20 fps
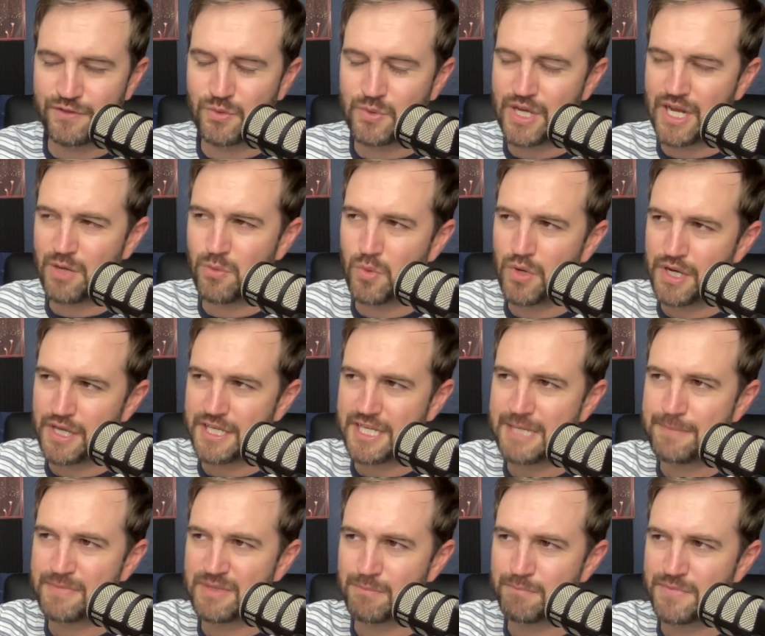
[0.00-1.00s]
You kind of want to
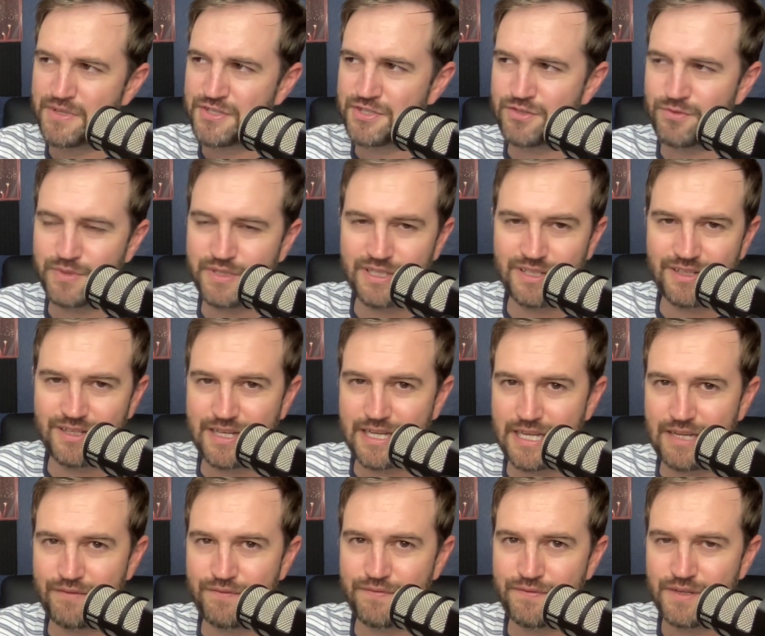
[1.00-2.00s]
keep the mystery
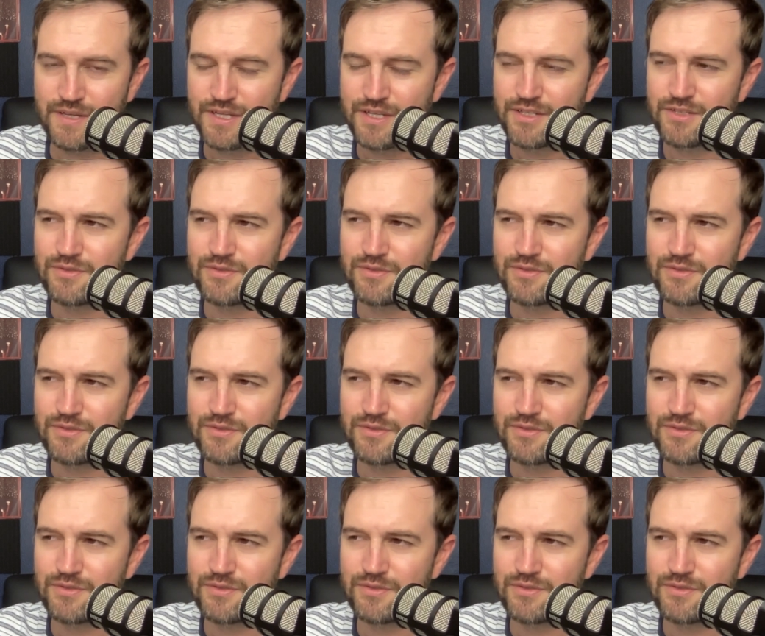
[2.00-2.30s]
alive.